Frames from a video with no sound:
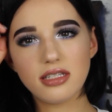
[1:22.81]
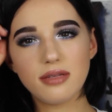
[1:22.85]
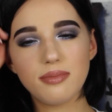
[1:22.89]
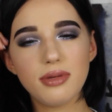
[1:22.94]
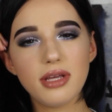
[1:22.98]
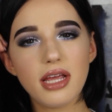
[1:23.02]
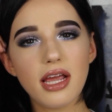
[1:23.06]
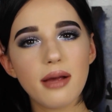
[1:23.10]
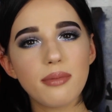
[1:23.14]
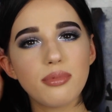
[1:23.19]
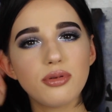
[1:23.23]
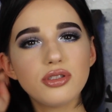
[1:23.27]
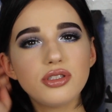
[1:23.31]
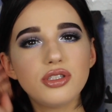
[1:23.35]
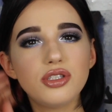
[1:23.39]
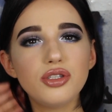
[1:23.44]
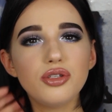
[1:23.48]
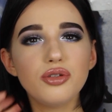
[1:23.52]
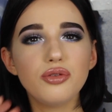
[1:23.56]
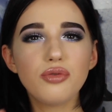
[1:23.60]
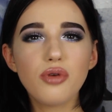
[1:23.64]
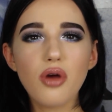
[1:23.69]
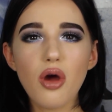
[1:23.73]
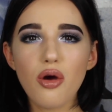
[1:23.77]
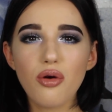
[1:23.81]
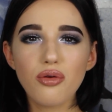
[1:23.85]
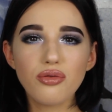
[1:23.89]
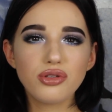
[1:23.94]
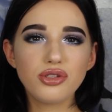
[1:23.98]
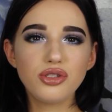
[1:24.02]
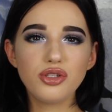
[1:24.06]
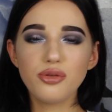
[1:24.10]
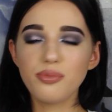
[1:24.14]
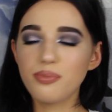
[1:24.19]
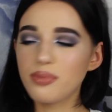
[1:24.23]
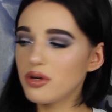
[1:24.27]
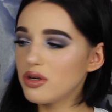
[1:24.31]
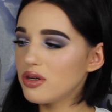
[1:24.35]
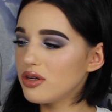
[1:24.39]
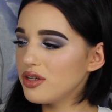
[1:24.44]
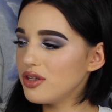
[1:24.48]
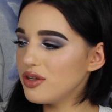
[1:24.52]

to be able to go super,